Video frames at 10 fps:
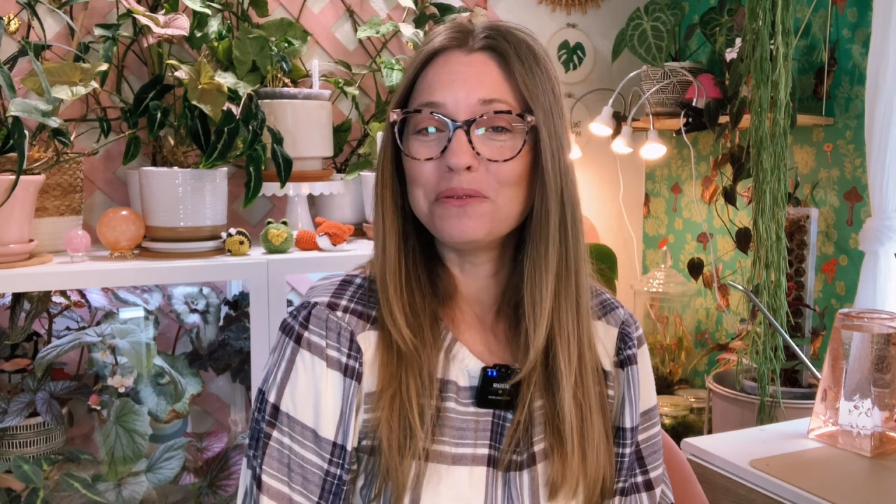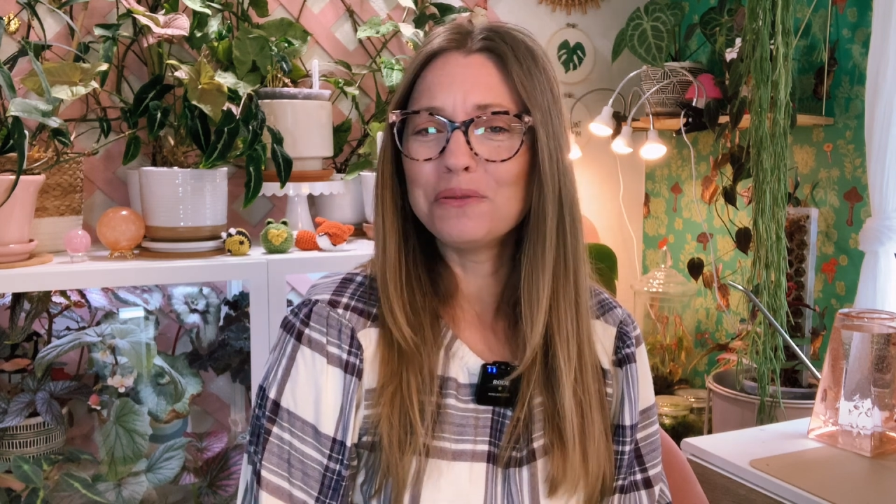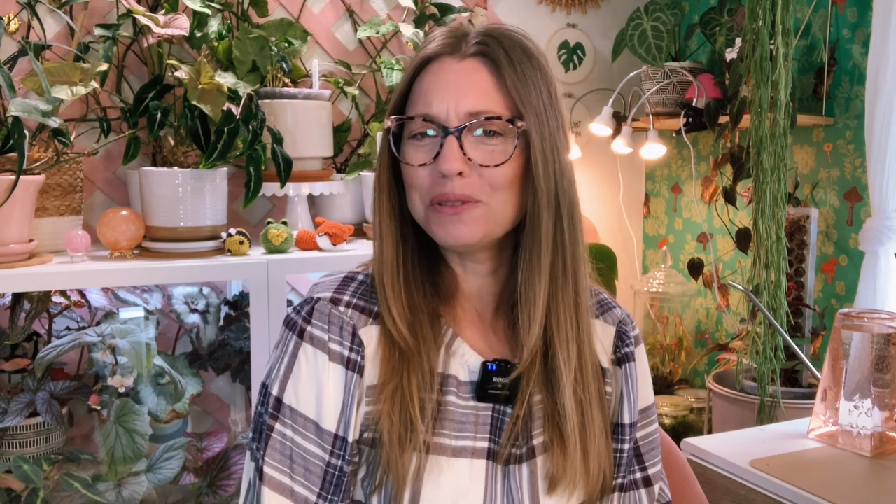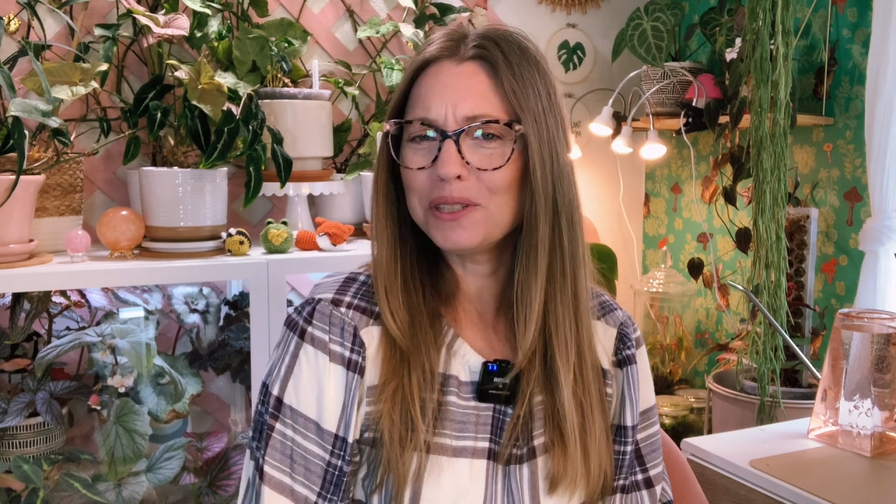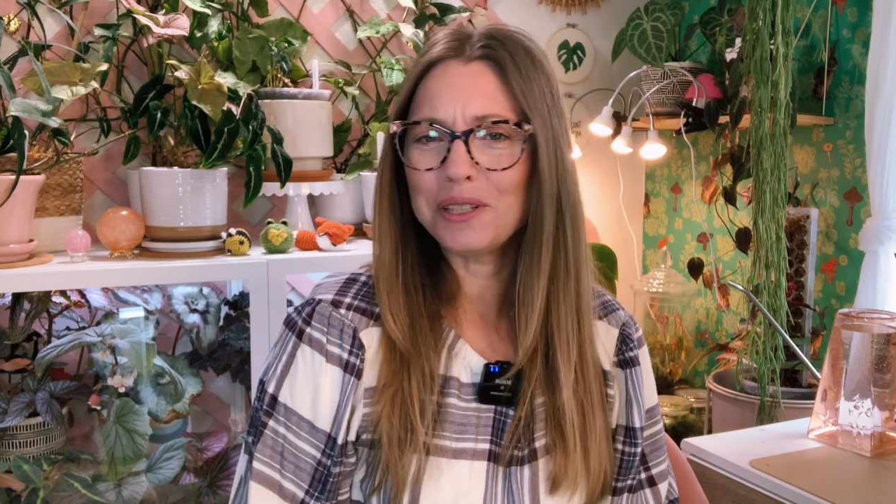
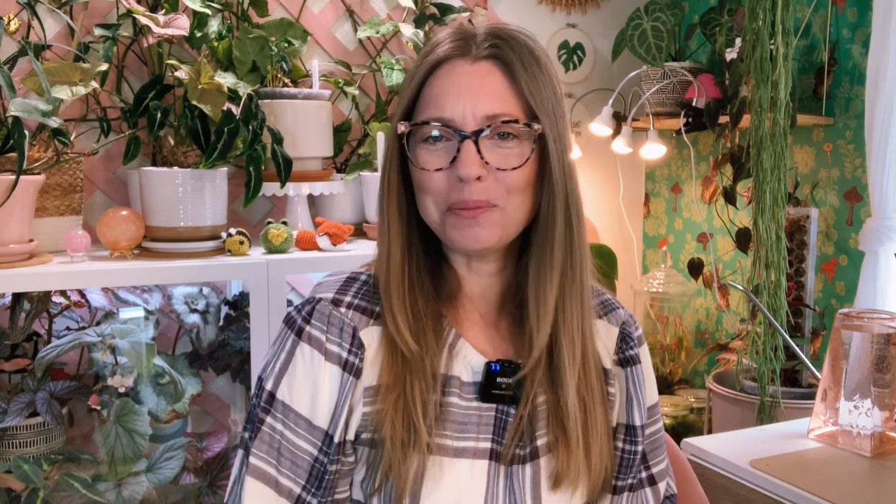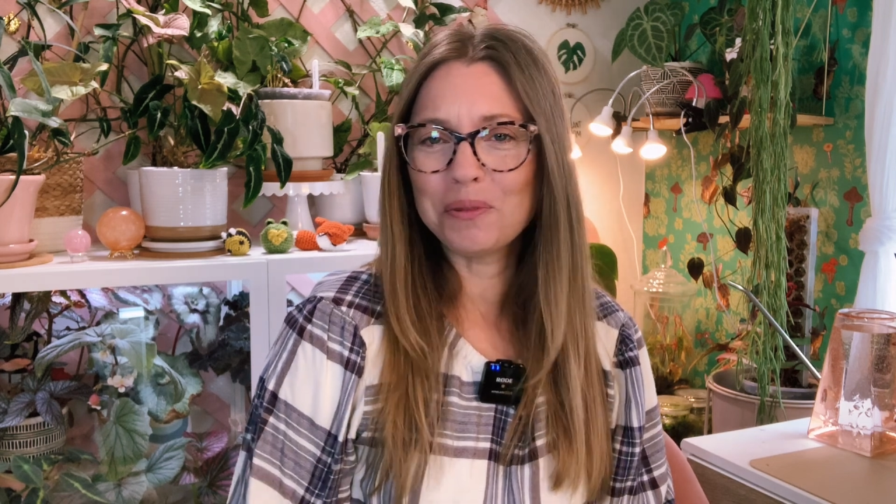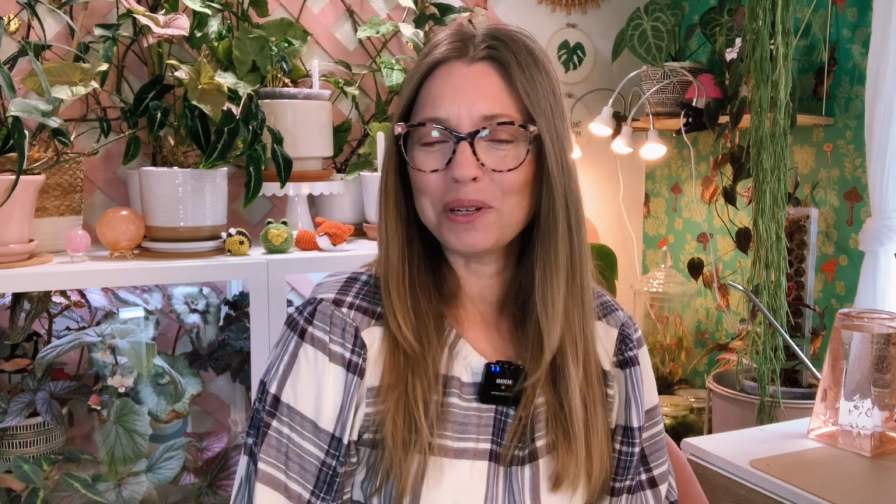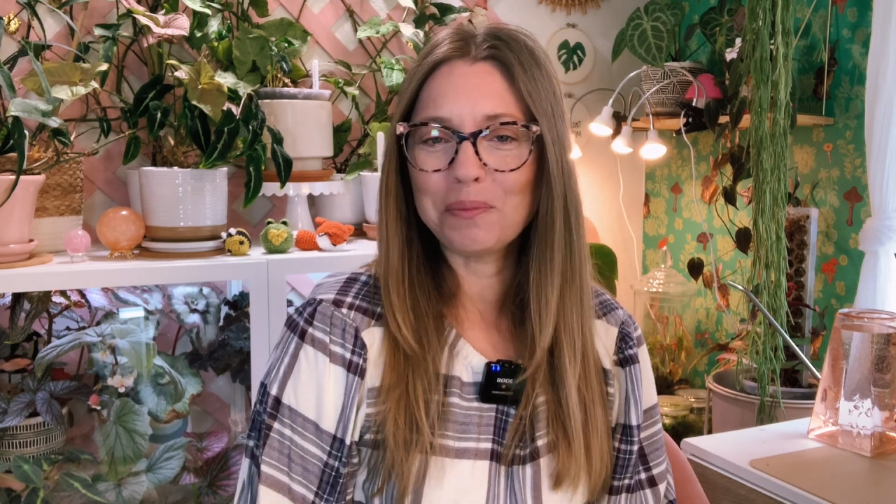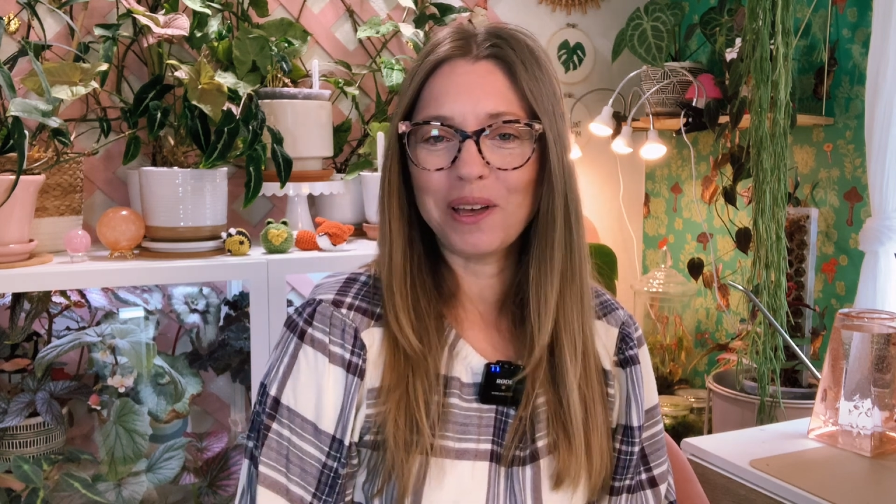really
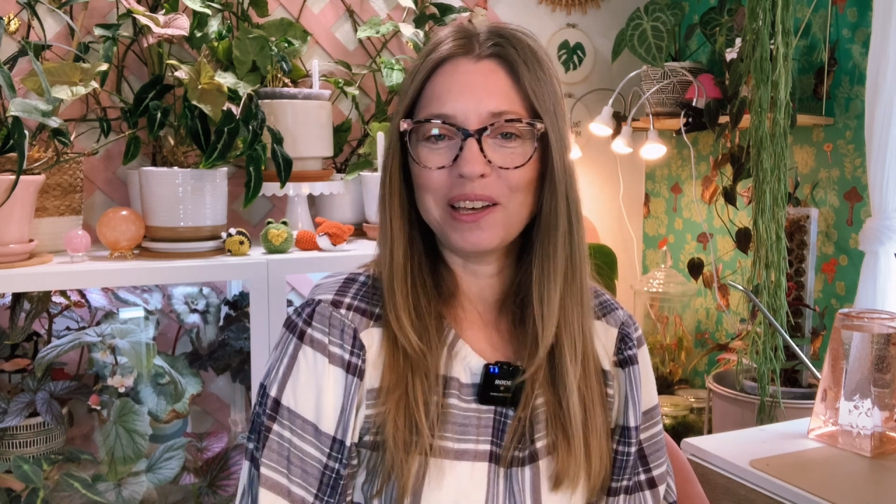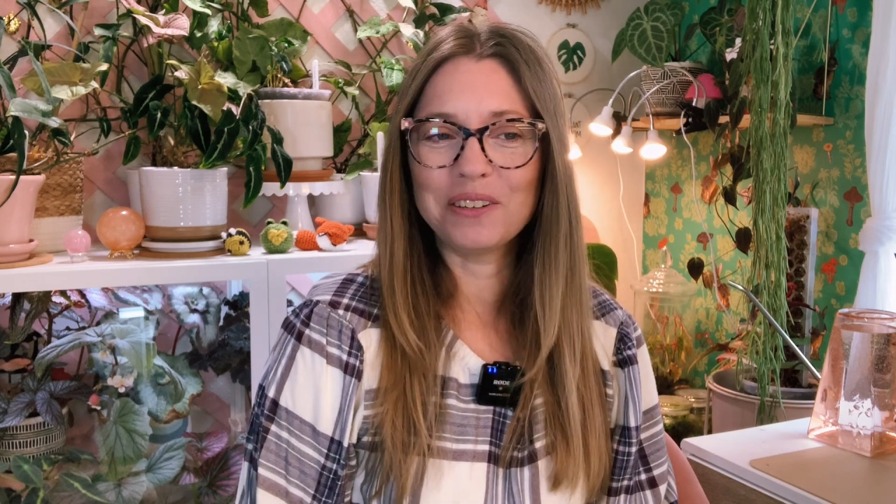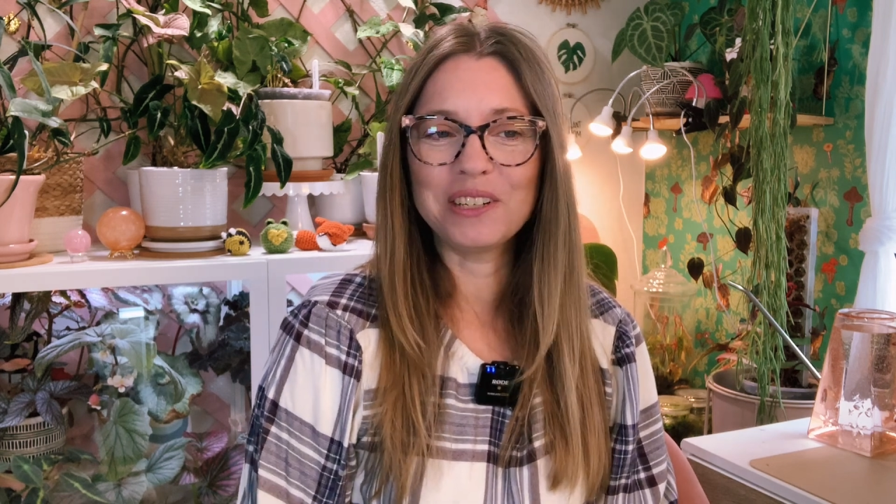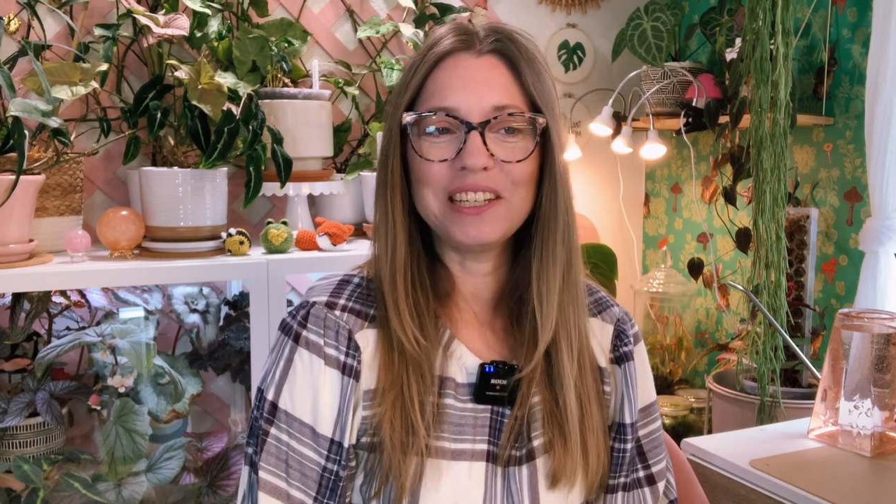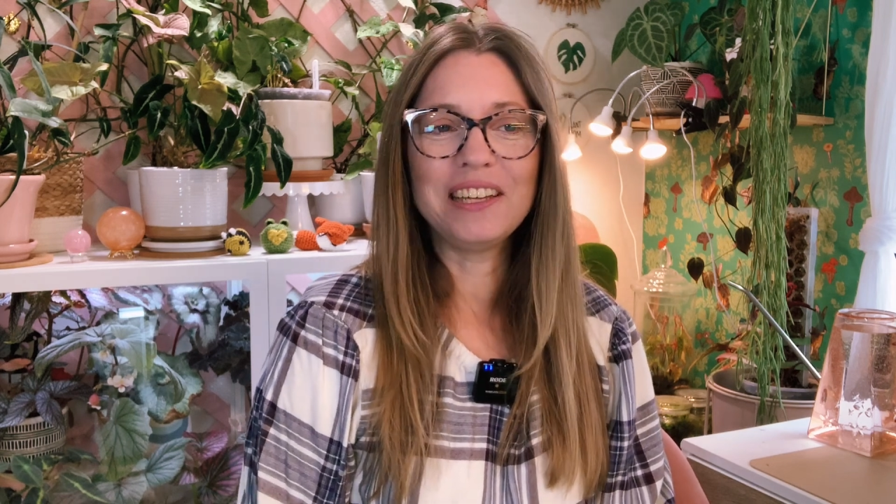pretty
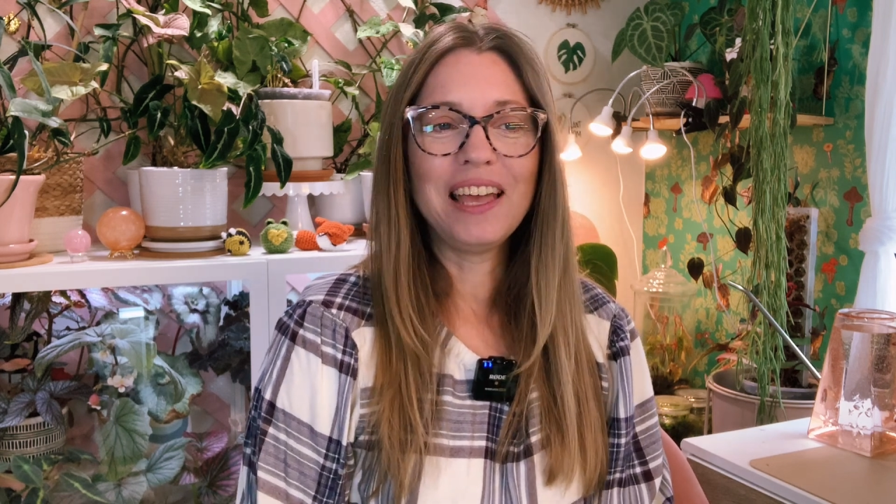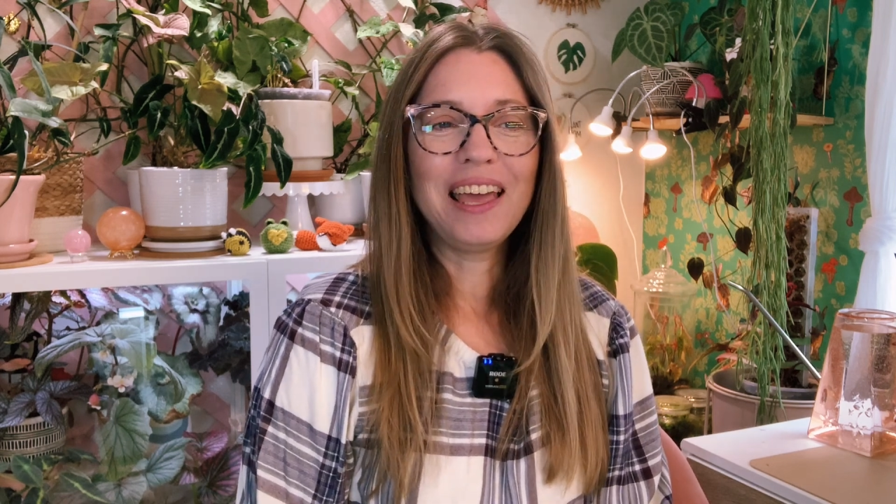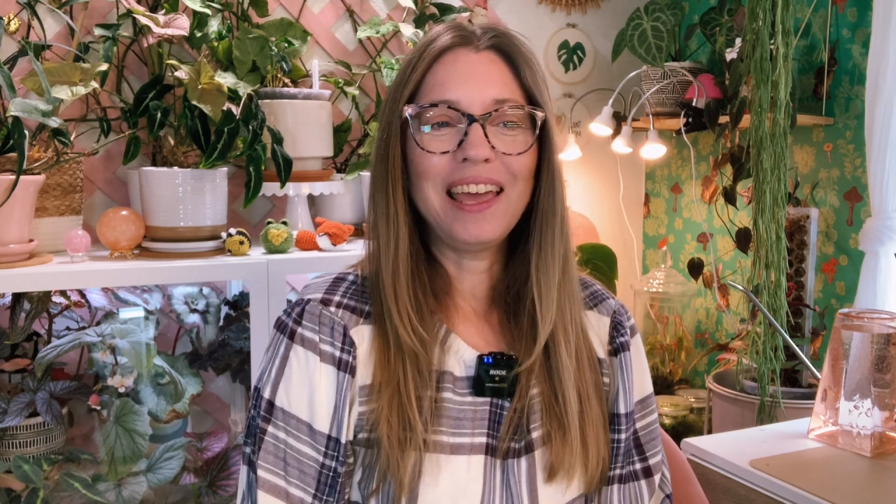pottery.